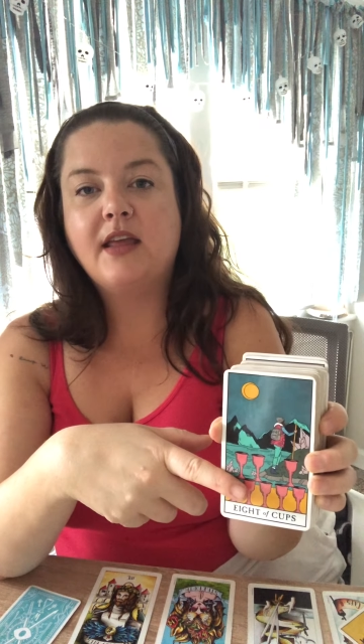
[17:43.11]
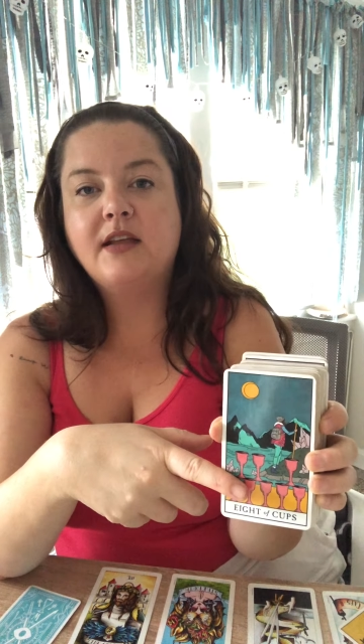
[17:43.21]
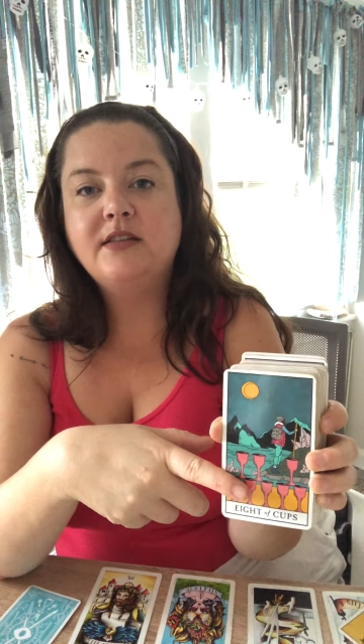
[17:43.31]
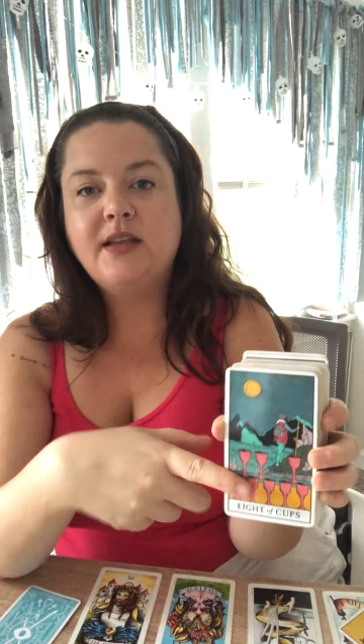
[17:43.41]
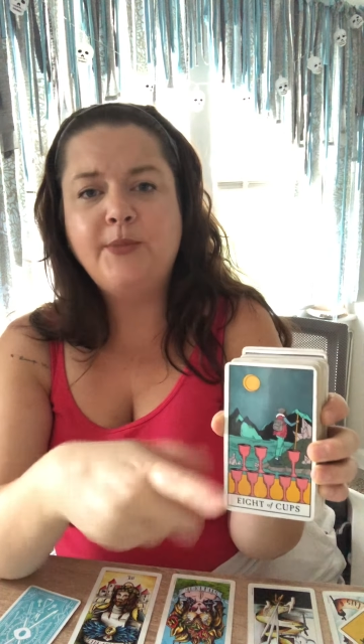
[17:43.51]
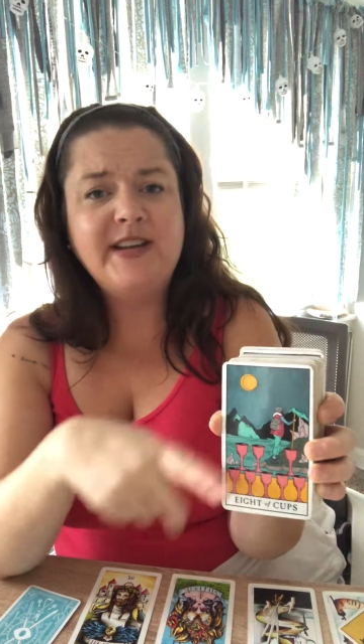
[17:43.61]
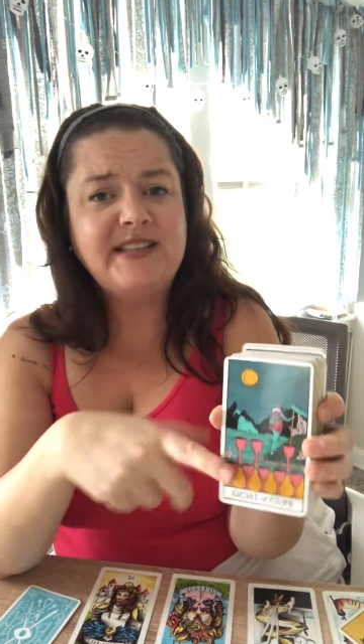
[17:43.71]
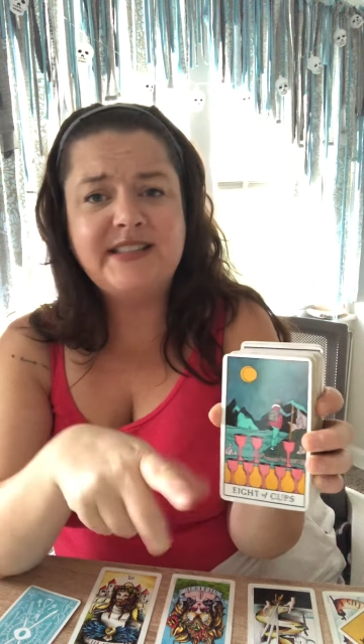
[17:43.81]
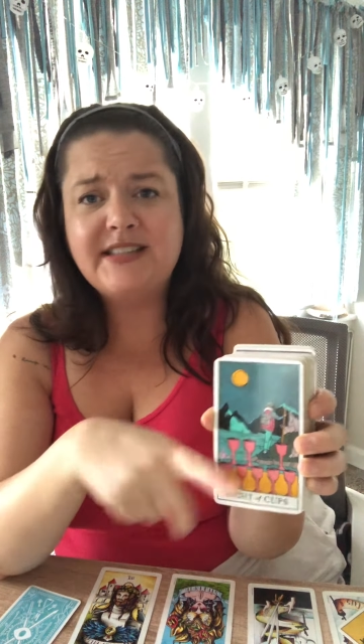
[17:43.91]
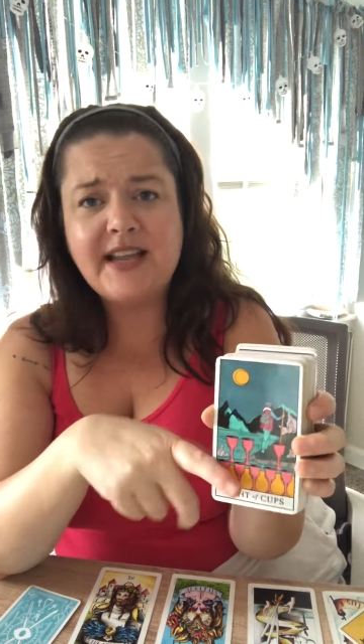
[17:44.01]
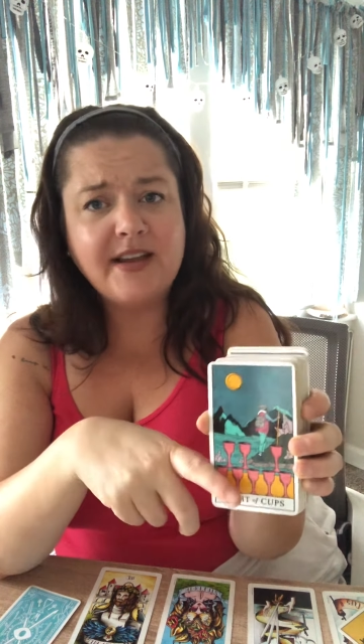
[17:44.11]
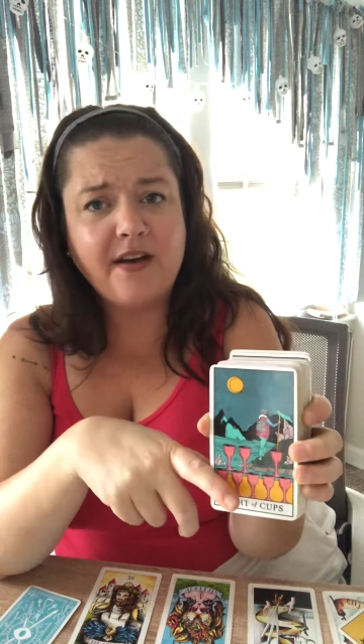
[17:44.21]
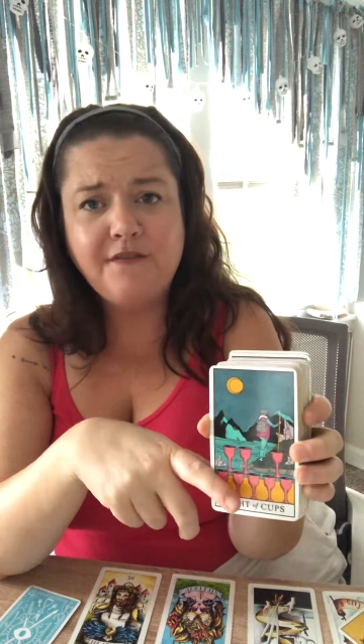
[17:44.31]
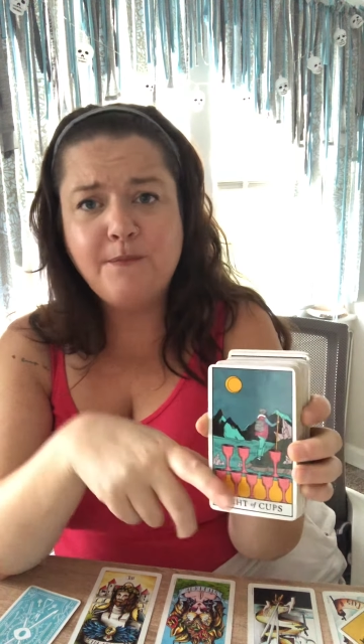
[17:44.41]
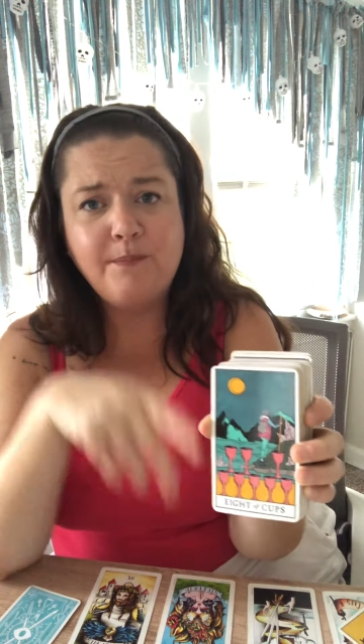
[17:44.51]
Someone is sick
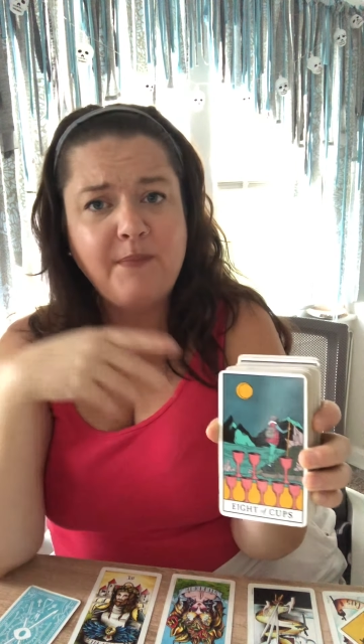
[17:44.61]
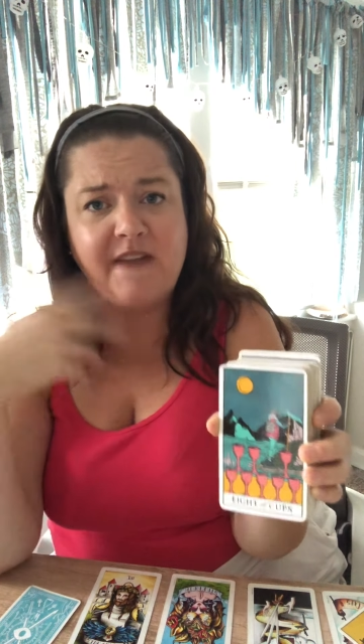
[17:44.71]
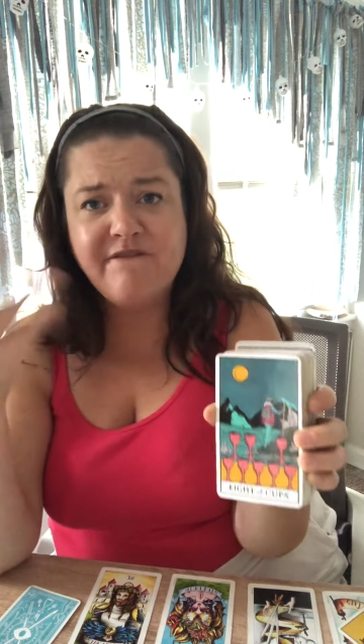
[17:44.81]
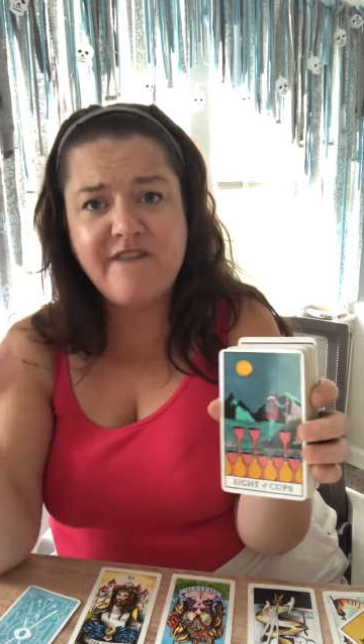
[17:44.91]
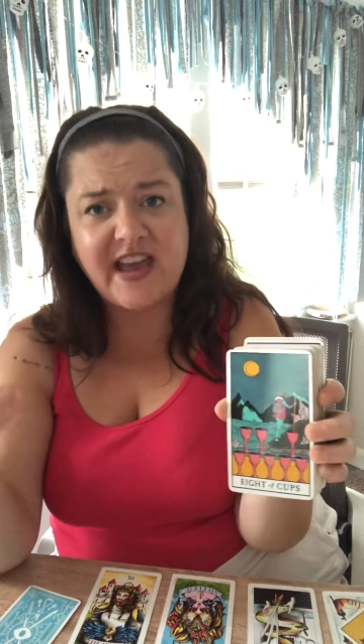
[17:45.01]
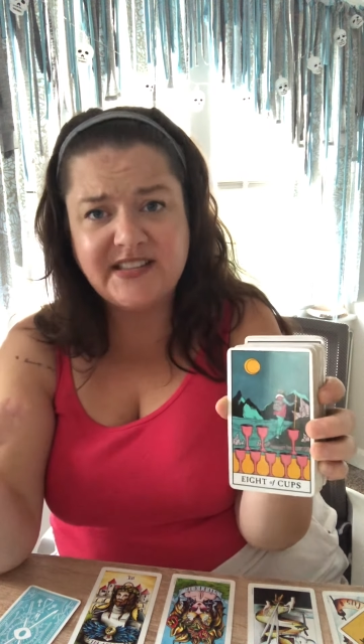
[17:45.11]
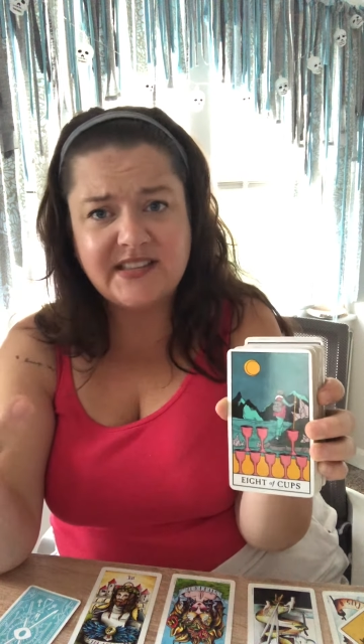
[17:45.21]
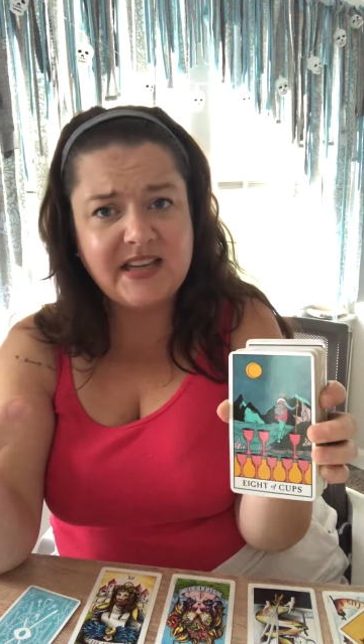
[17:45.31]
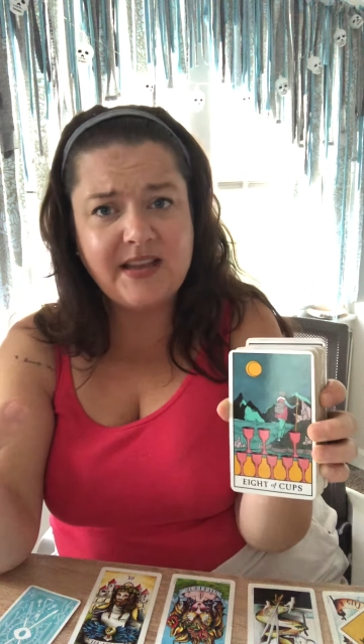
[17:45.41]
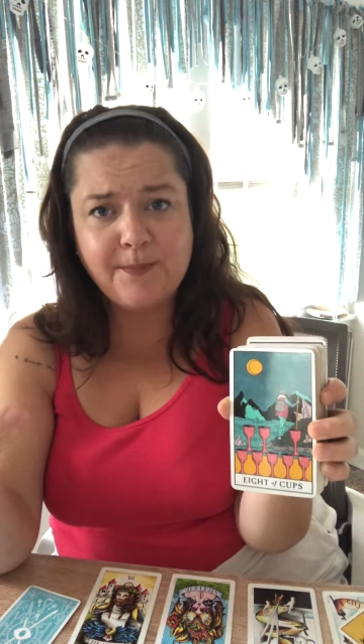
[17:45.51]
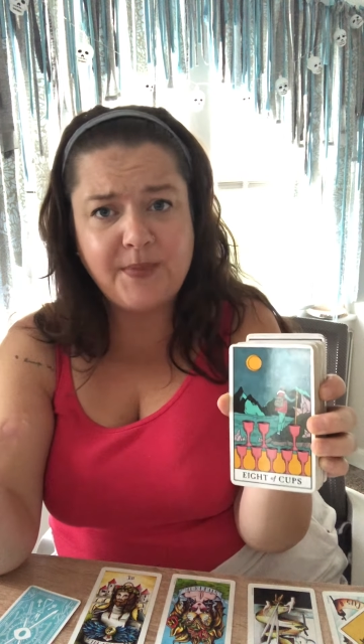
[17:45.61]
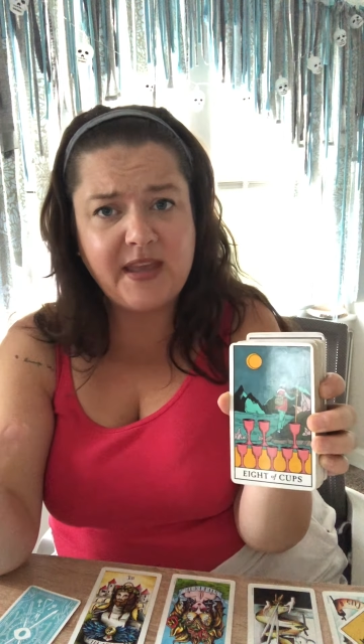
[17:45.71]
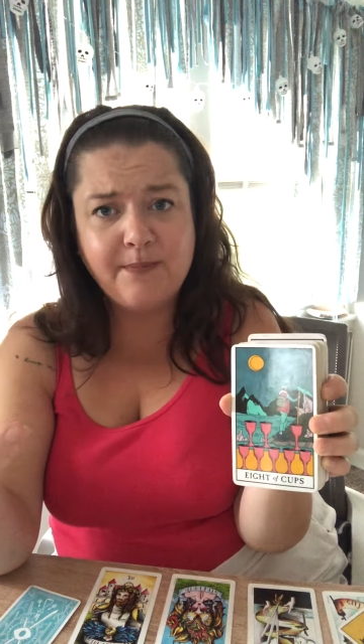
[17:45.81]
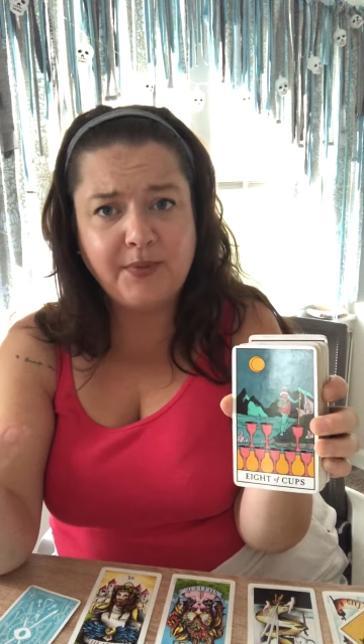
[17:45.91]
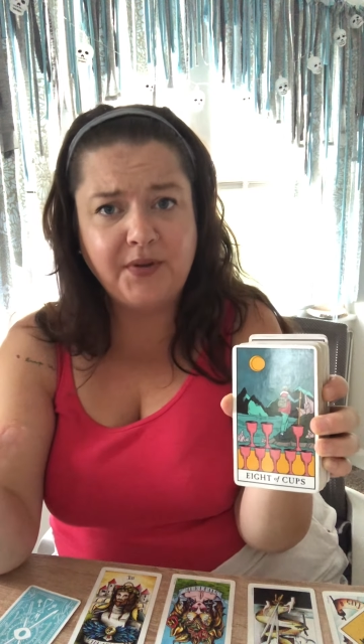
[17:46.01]
of investing in
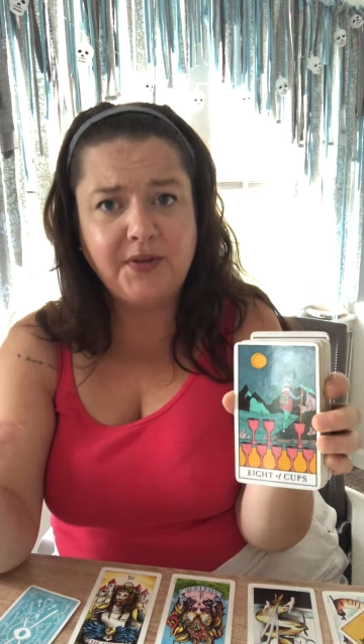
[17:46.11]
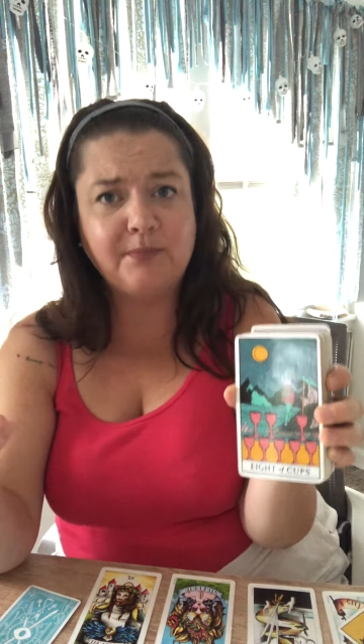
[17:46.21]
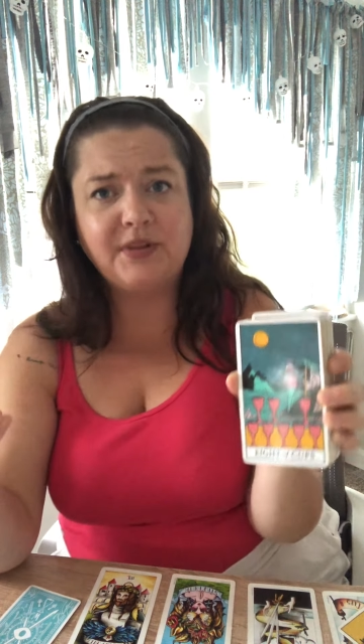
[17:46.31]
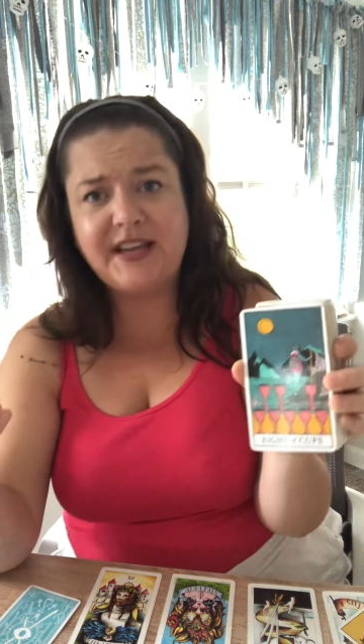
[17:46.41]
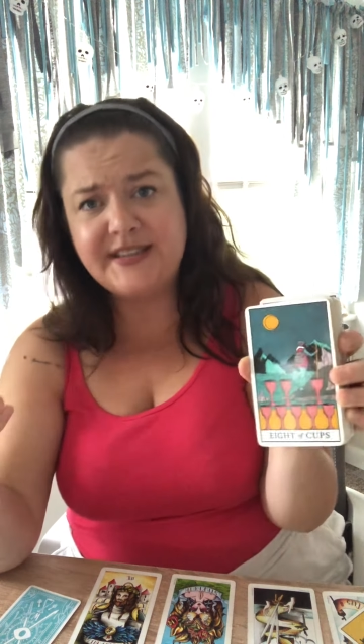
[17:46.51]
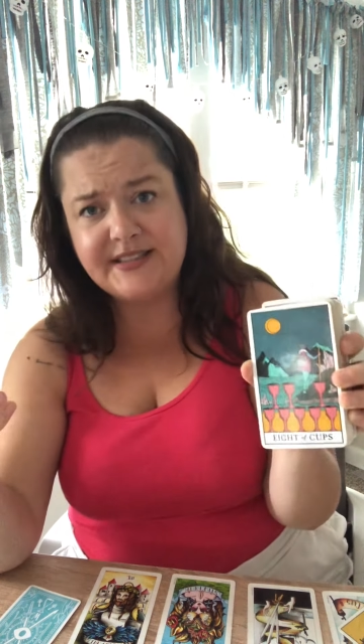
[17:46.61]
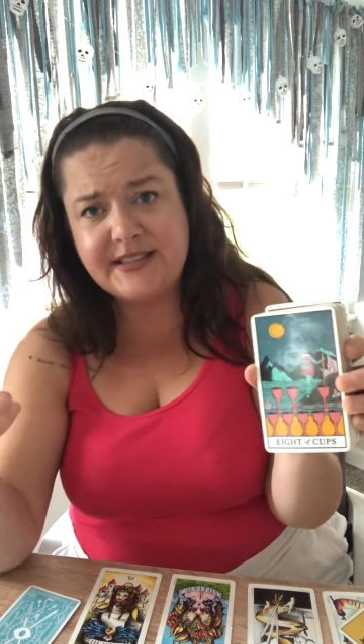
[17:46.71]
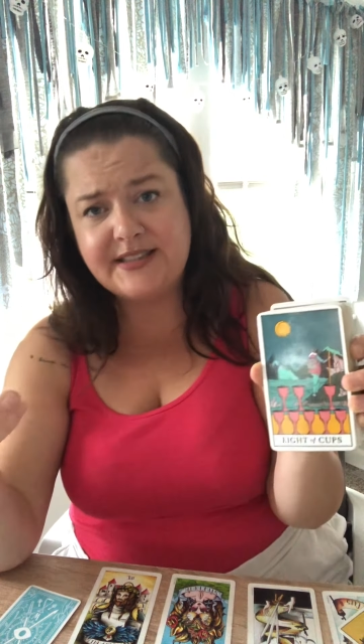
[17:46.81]
people and places